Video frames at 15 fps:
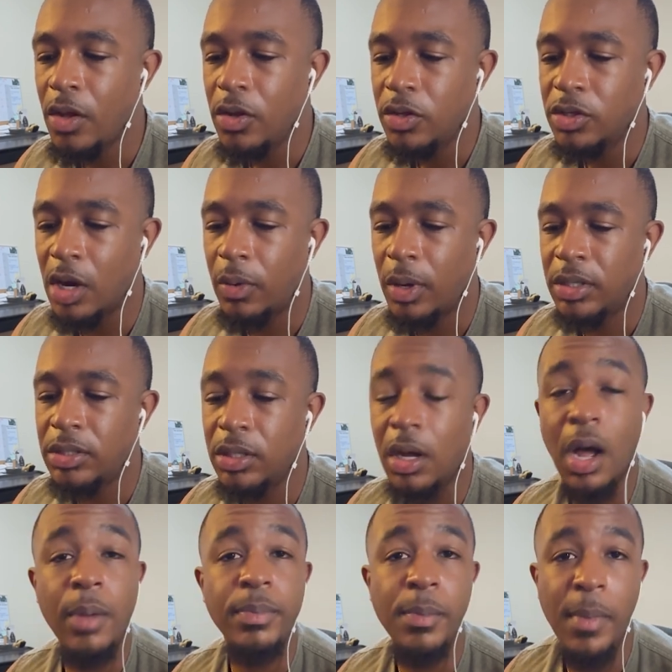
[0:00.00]
So I wanted to
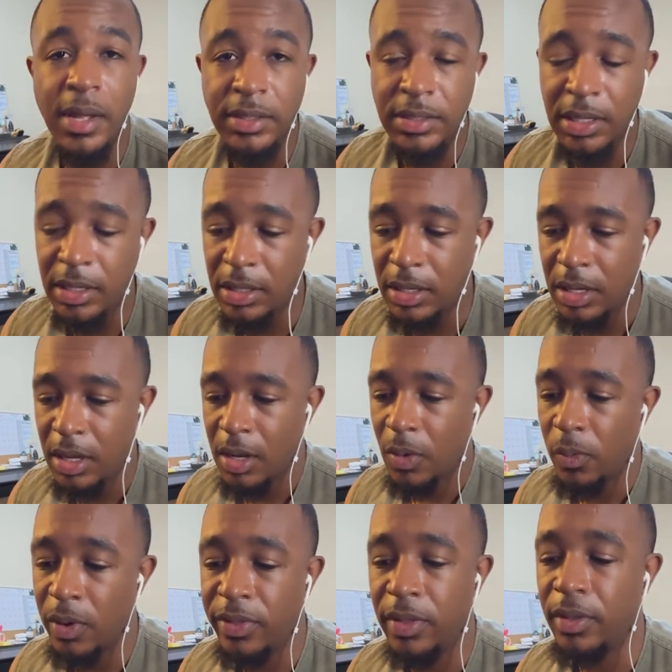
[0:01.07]
complement it
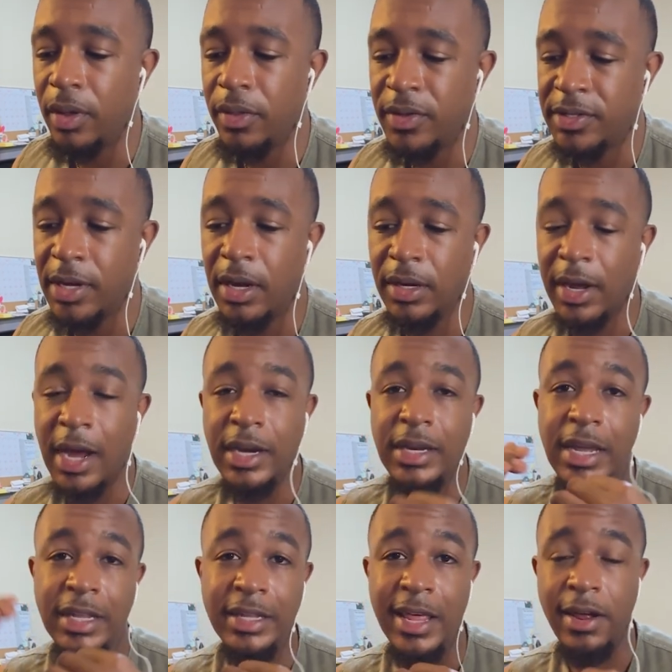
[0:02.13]
with another sound, kind of
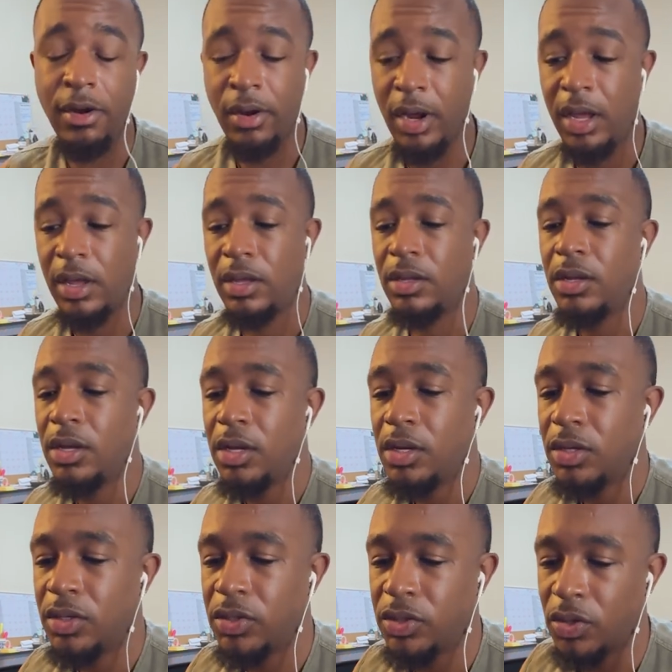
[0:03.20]
like layer it.
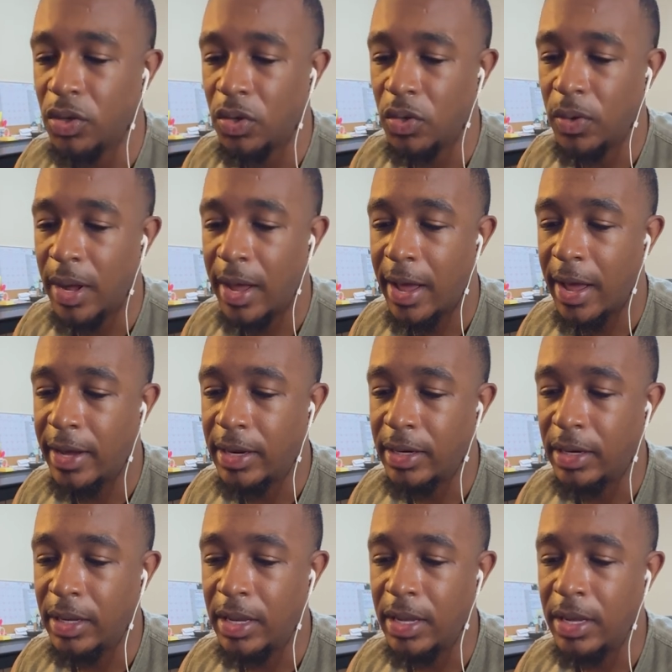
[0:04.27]
So I
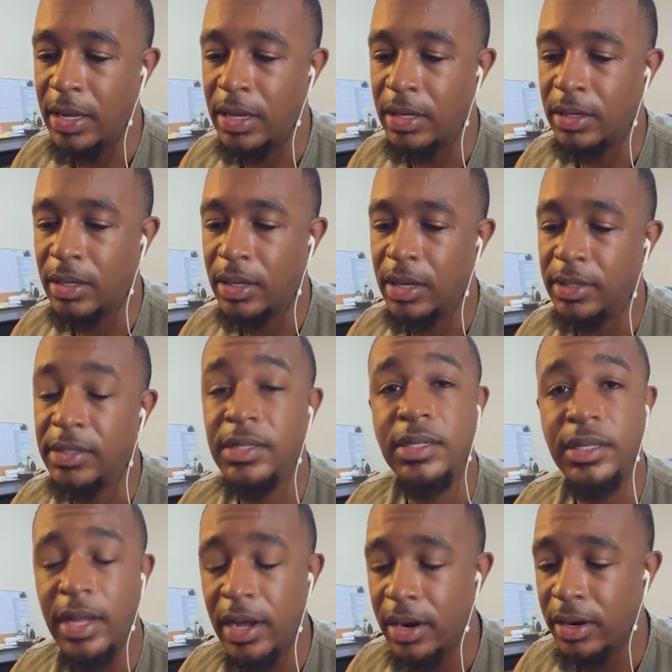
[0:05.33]
added in a
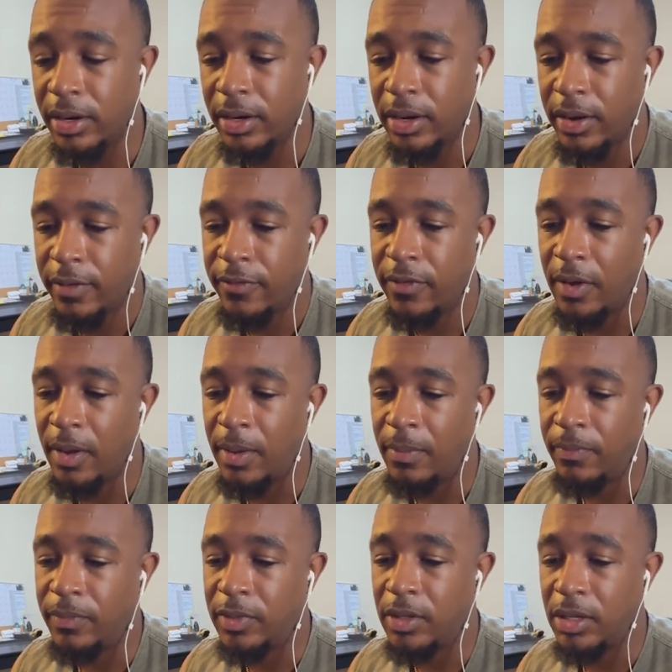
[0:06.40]
snare
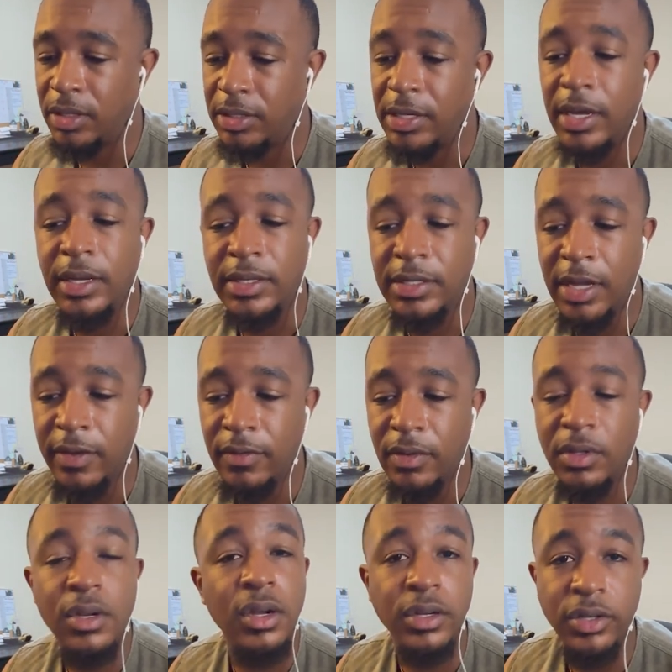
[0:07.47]
from the DX7,
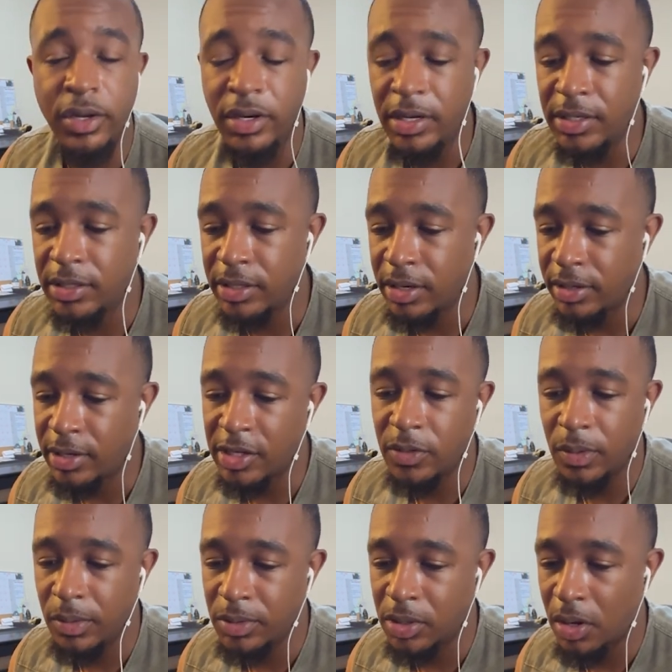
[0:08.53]
a dirty snare, that's
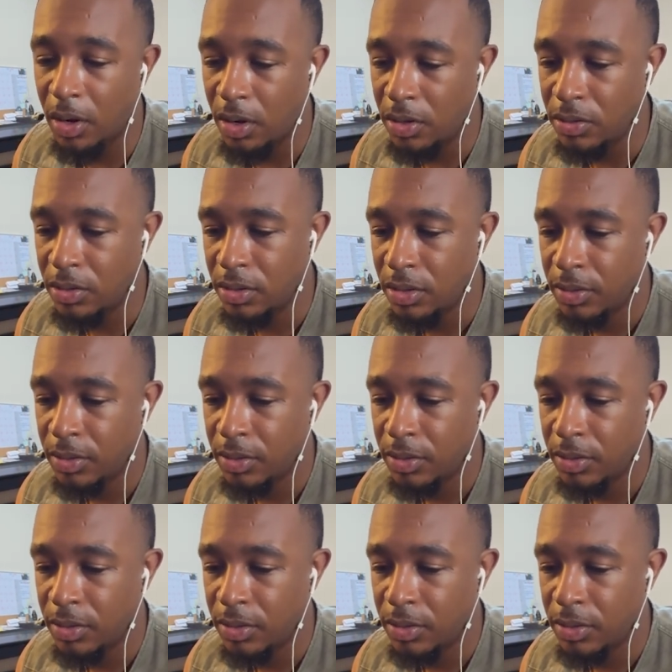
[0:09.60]
what it was called.